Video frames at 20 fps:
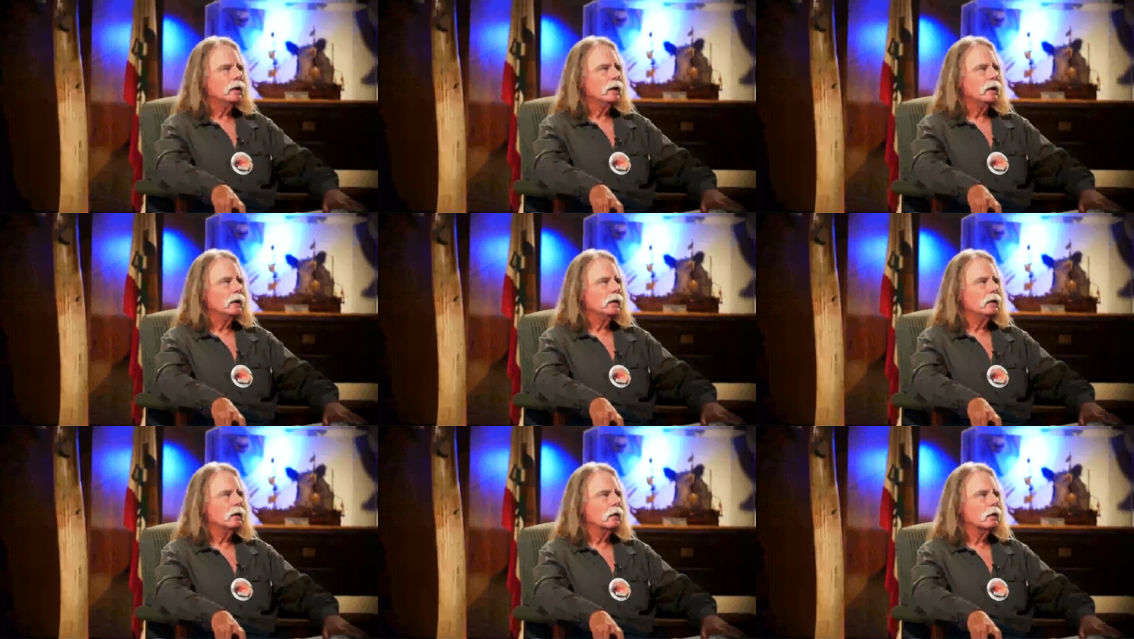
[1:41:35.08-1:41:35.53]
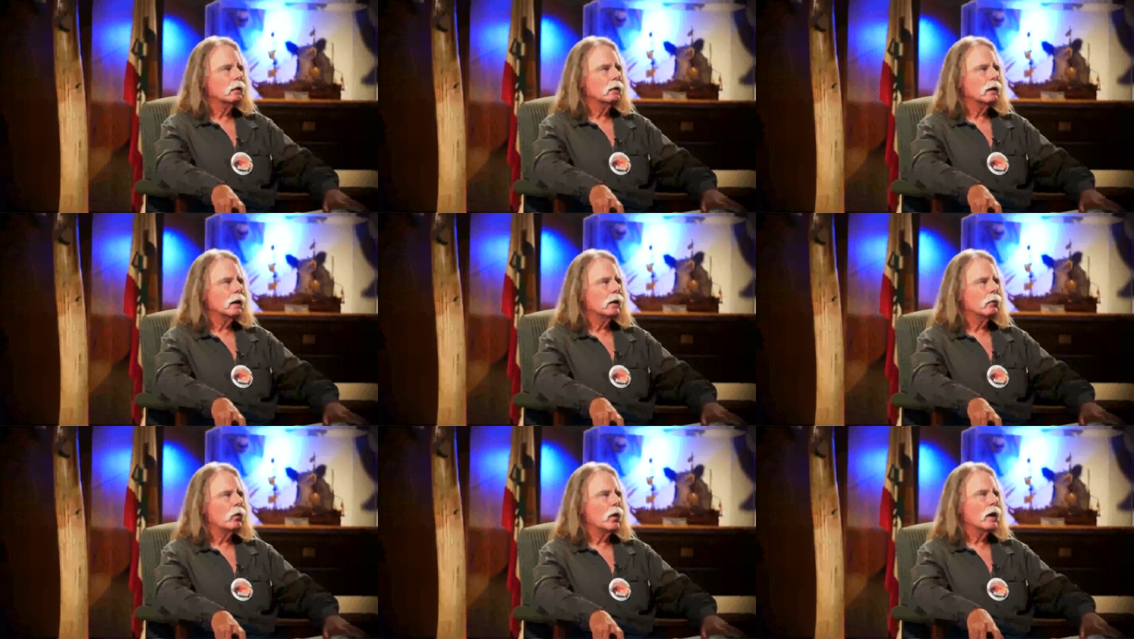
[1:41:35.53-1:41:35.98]
you know,
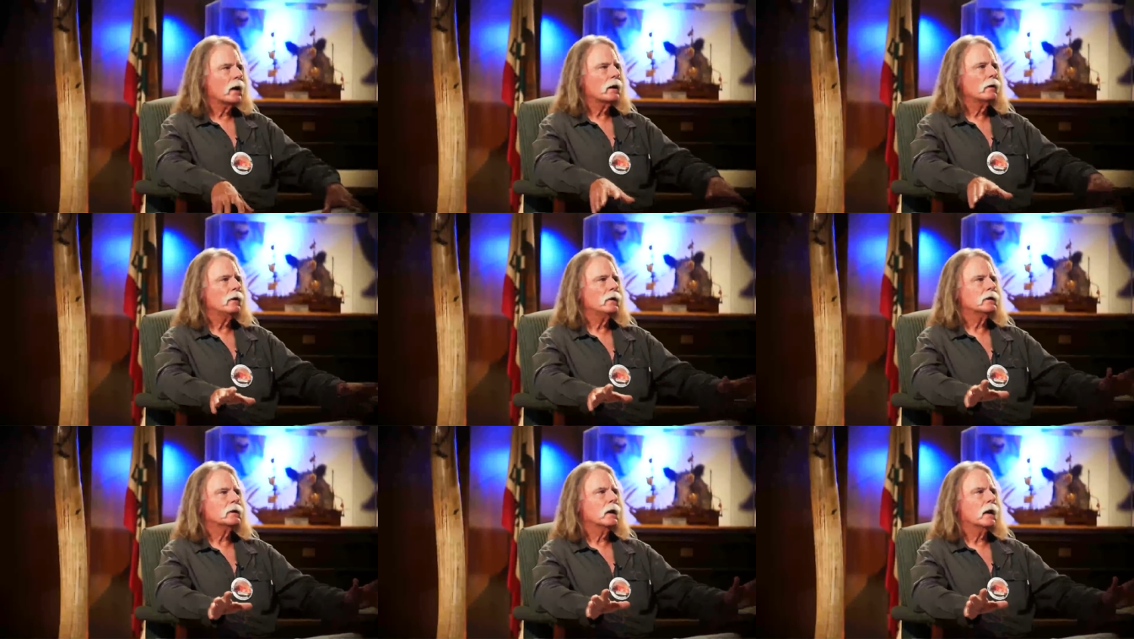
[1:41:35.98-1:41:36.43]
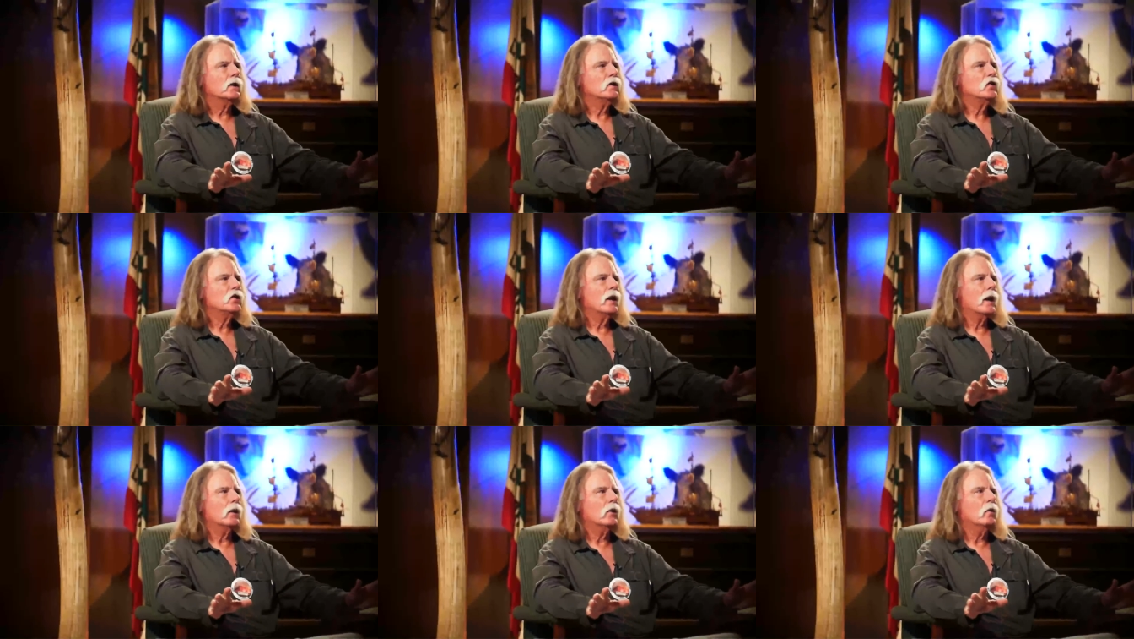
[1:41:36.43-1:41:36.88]
I walk in these guys'
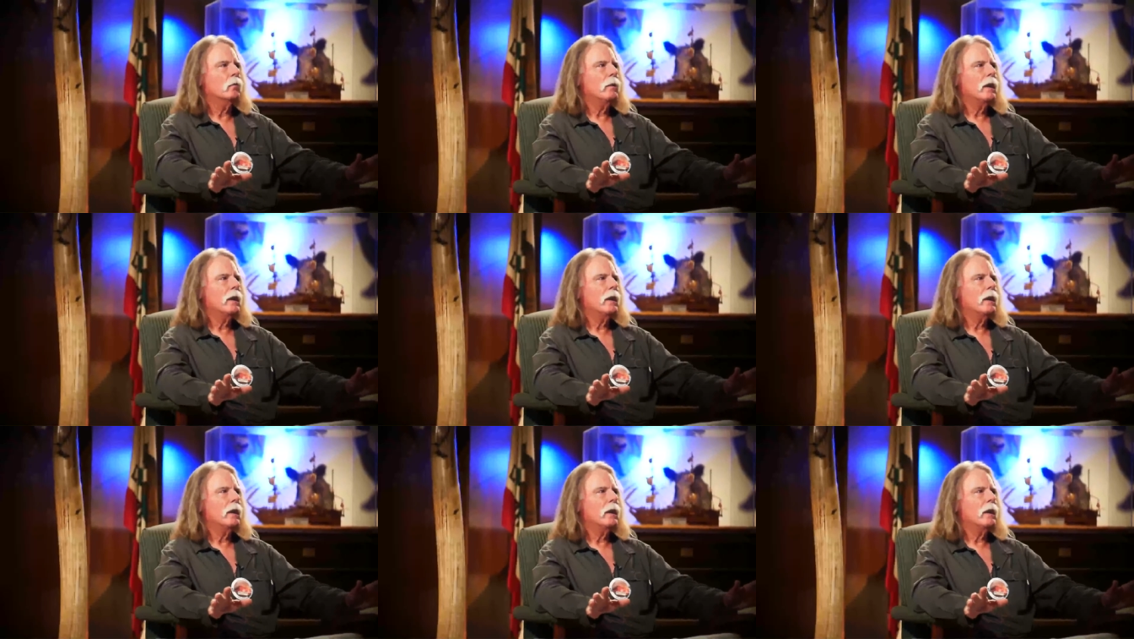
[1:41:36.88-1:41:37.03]
shadow.